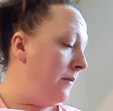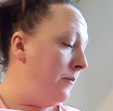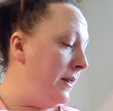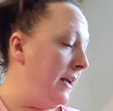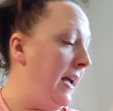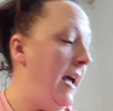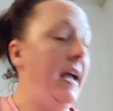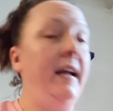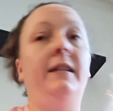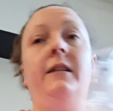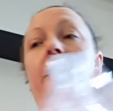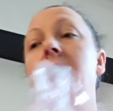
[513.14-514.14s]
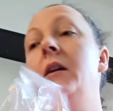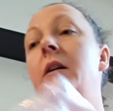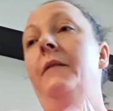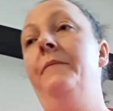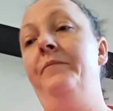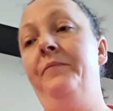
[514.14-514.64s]
come with the cage.
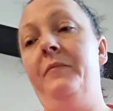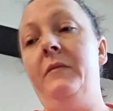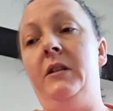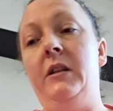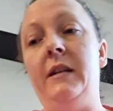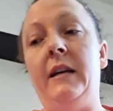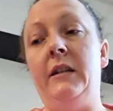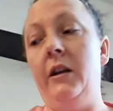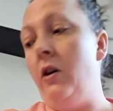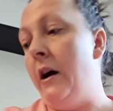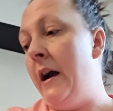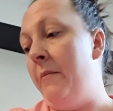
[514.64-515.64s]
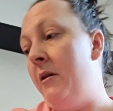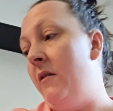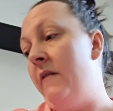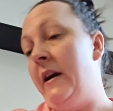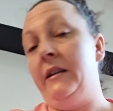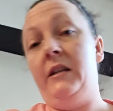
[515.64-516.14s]
She's actually got a habit
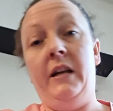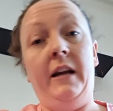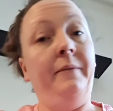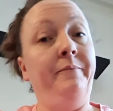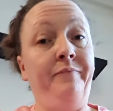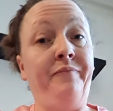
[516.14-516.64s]
of actually